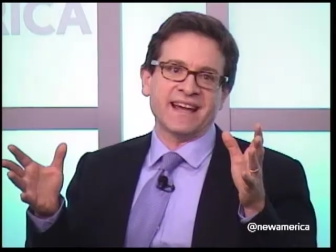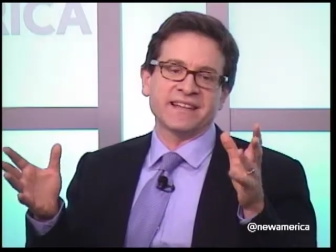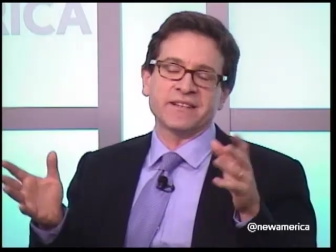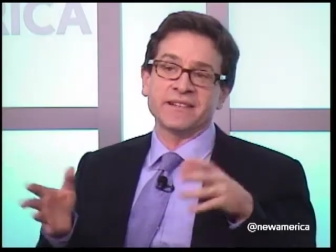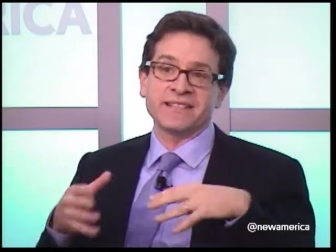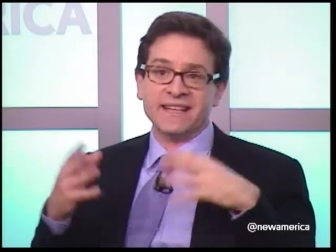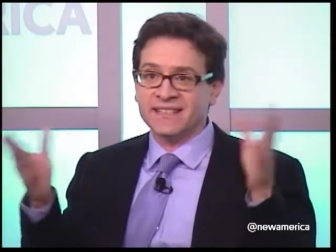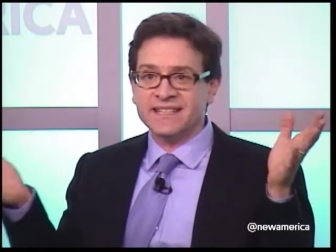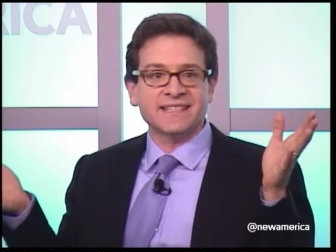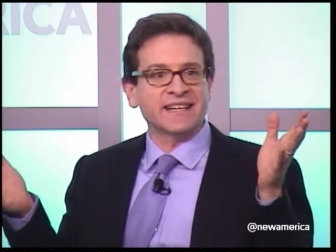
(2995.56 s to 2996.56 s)
And so in
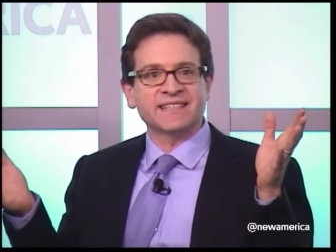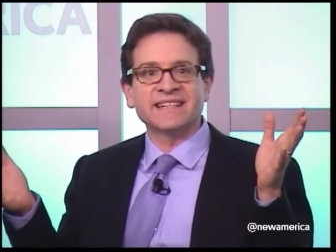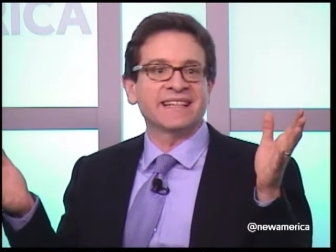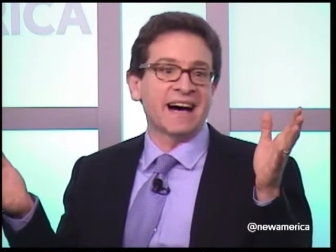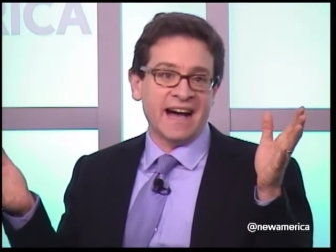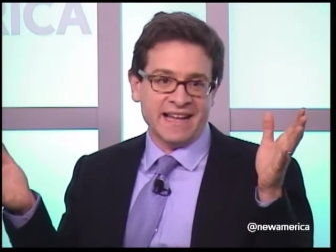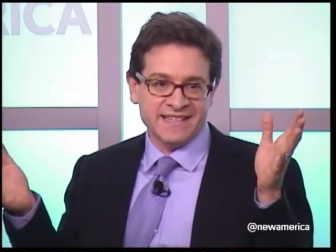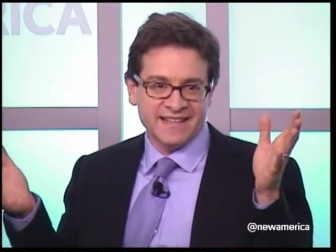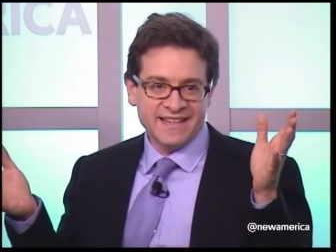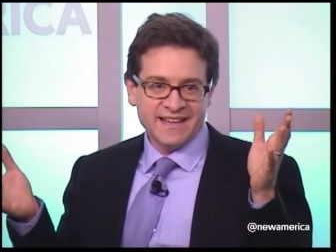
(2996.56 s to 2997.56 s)
66, it
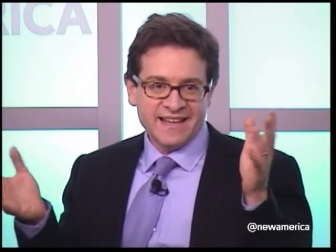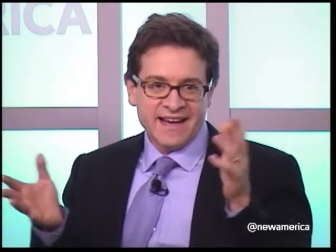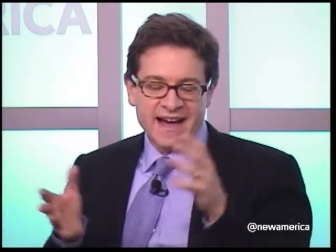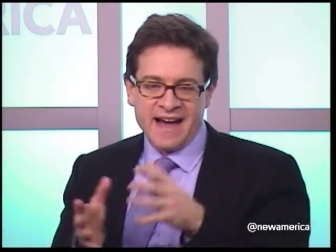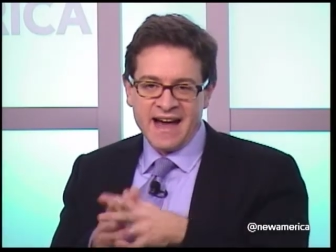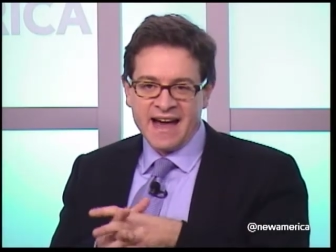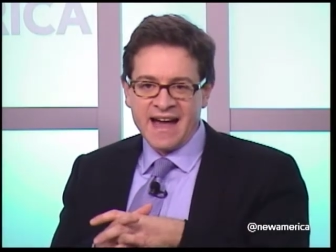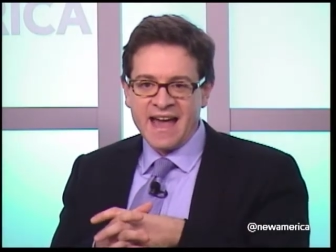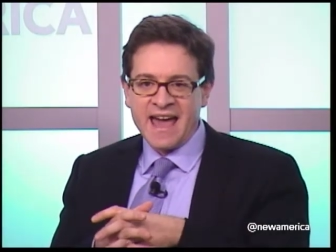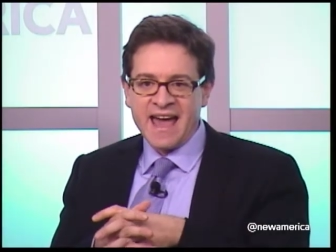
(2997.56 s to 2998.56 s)
dies.
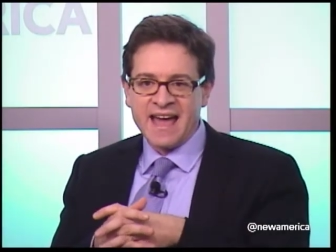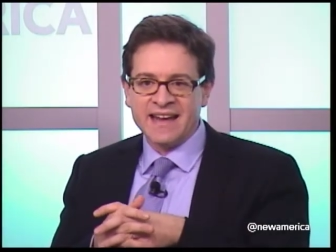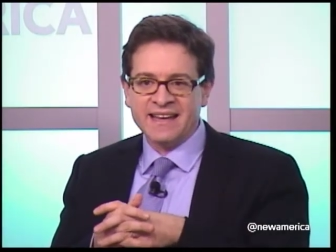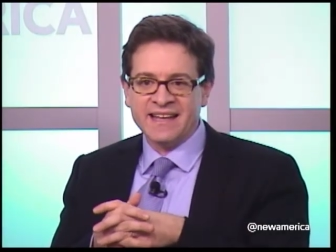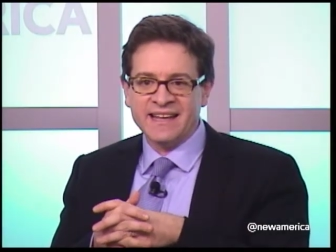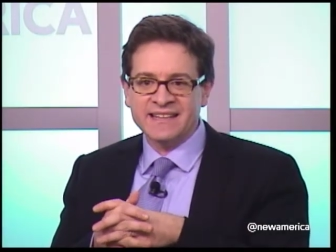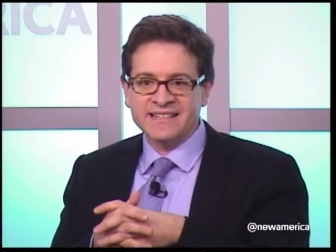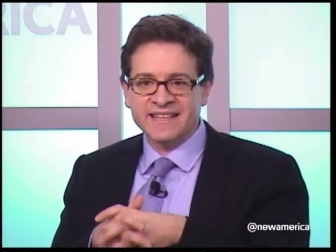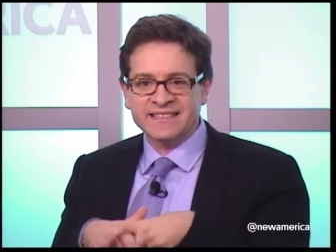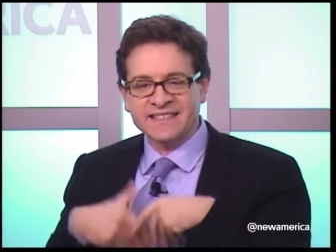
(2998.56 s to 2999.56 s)
And in
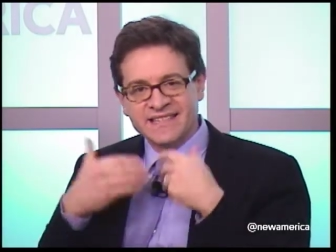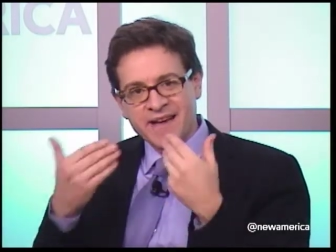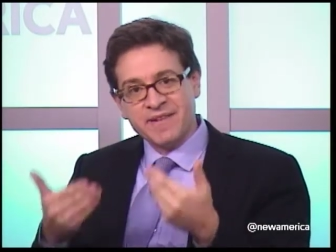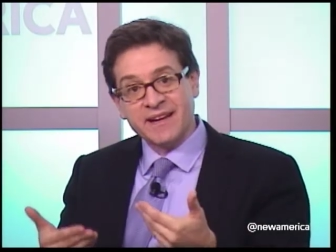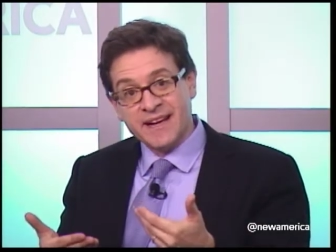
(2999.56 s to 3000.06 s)
67, it